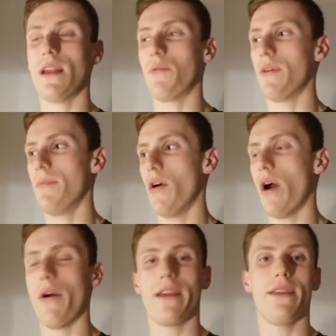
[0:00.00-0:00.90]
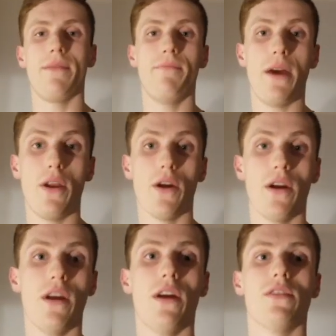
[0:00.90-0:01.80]
I want to know how I can get better
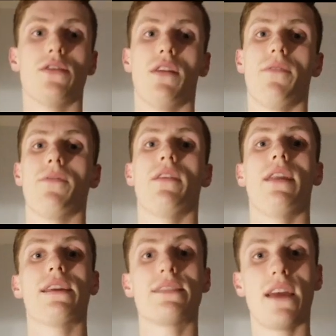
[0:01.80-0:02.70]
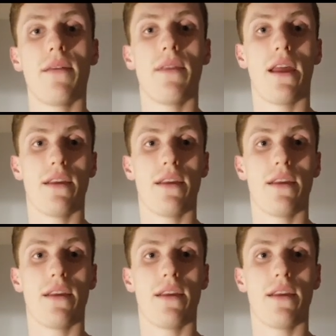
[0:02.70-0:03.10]
so that for the next time that I